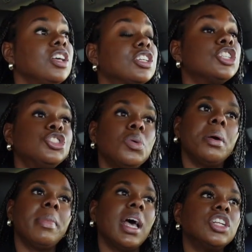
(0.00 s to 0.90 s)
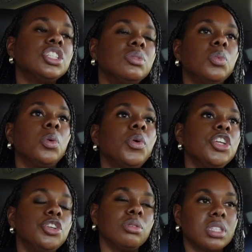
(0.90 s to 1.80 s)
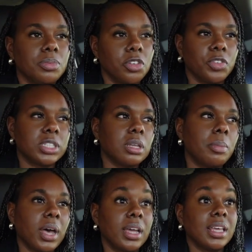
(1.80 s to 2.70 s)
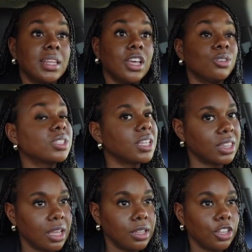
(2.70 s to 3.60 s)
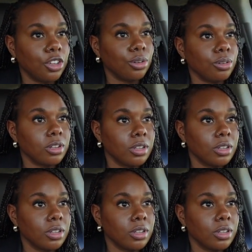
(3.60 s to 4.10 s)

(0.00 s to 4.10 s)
could you imagine when we do something for somebody and they don't say thank you?